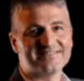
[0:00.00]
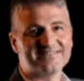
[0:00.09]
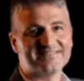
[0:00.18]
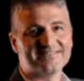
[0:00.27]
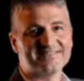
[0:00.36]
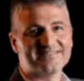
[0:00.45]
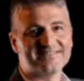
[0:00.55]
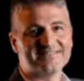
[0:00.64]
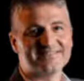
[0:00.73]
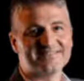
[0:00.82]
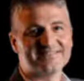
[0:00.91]

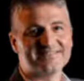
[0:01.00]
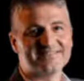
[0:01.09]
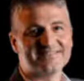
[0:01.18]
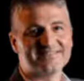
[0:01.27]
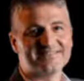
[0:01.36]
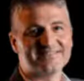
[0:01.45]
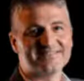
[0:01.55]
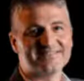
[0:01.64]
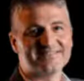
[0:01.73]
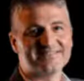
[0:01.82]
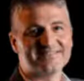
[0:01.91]

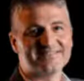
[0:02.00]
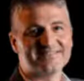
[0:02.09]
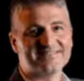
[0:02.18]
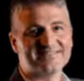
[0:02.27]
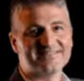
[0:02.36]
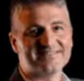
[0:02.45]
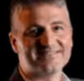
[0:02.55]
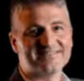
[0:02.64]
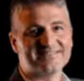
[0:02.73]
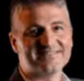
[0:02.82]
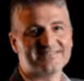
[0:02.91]

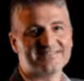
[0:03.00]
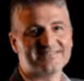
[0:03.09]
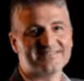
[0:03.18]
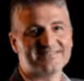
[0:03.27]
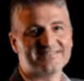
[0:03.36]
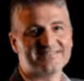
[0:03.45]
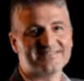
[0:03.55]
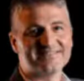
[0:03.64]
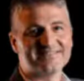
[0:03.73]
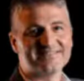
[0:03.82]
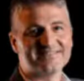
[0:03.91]

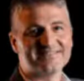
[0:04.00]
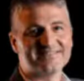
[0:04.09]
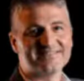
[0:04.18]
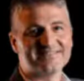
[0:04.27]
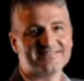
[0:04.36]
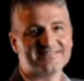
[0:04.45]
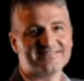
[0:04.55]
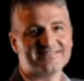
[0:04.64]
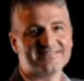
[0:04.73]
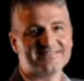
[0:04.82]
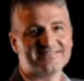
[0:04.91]

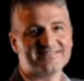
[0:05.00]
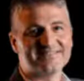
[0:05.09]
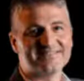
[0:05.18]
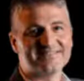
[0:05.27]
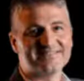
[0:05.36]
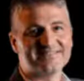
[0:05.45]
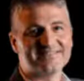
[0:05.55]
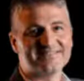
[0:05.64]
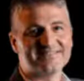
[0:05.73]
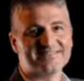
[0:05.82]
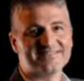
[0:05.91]

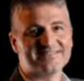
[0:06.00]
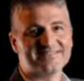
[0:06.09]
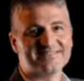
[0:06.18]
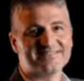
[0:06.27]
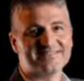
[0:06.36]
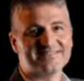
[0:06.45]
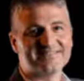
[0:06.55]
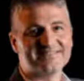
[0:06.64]
[no speech]